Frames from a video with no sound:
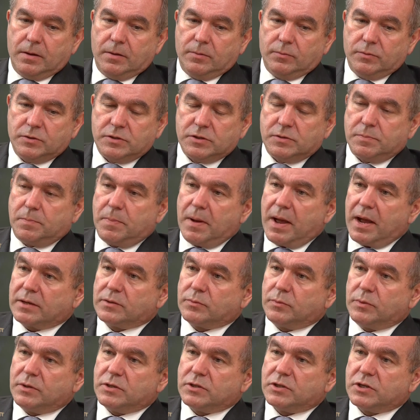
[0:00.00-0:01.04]

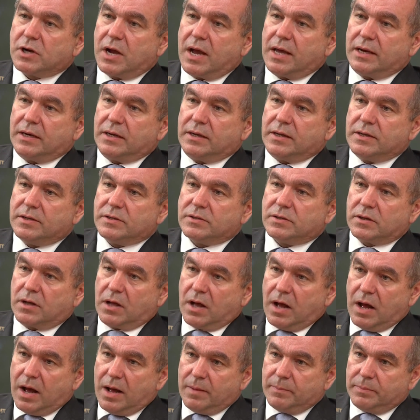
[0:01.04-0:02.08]
respect what China has
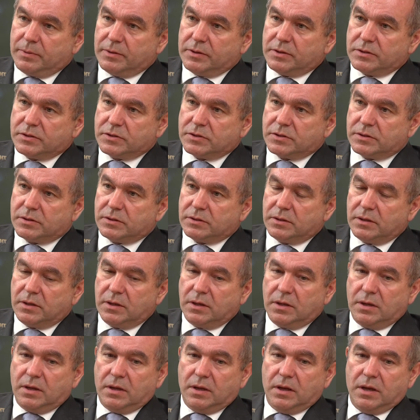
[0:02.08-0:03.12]
accomplished.
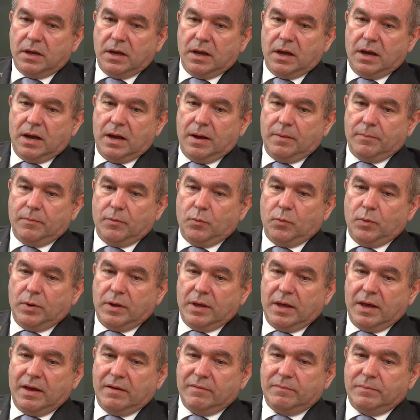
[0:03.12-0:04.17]

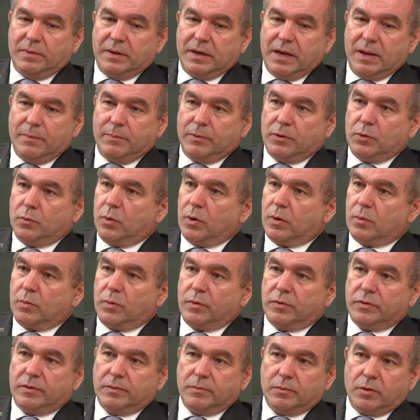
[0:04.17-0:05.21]
We have been able to work
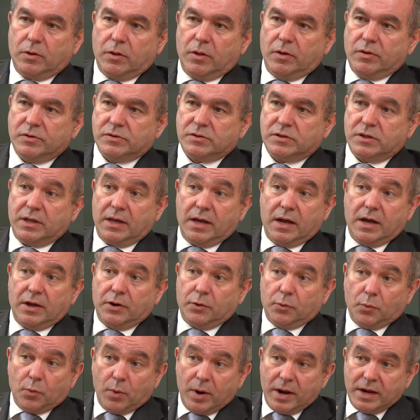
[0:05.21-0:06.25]
with them closely
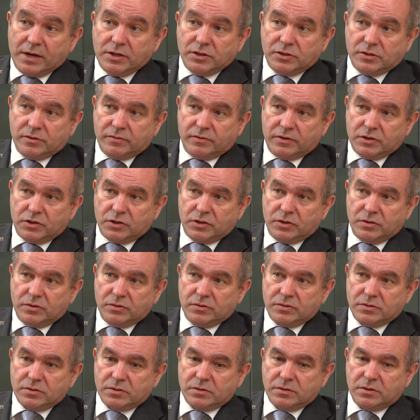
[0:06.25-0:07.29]
on a range of
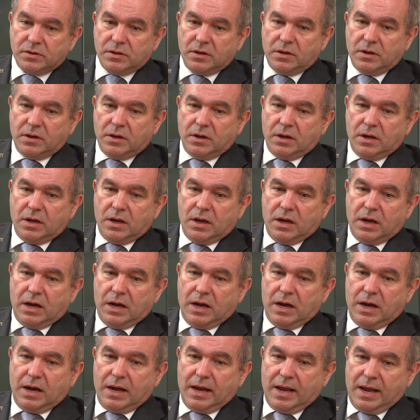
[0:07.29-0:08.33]
issues,
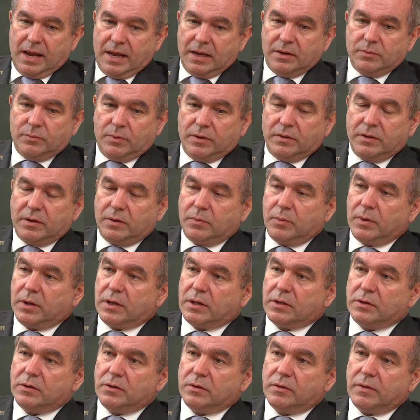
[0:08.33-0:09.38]
and we think we
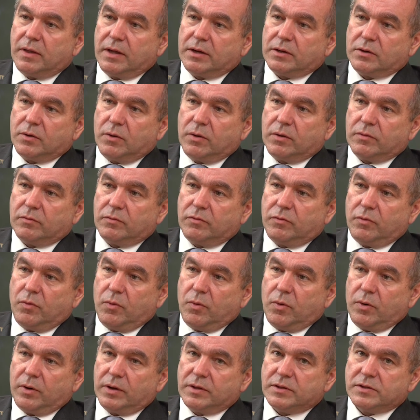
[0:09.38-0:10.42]
can do that going
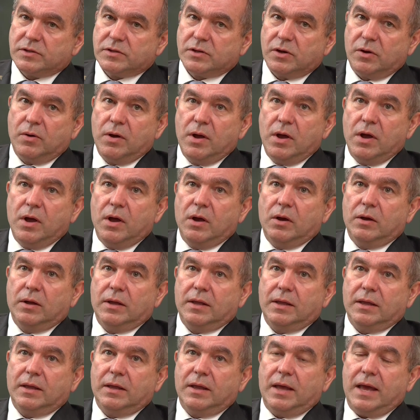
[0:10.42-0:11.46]
forward. And so
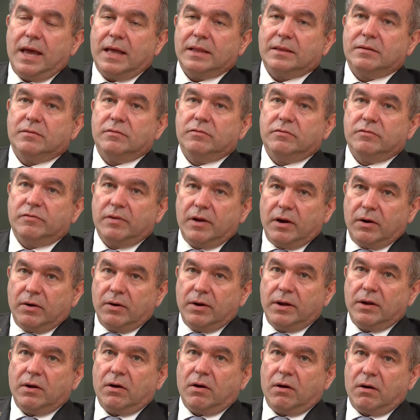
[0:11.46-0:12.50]
at the
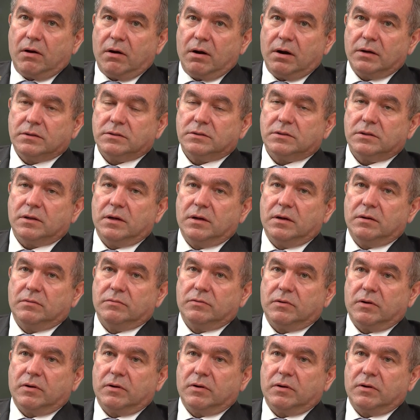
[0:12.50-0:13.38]
very heart of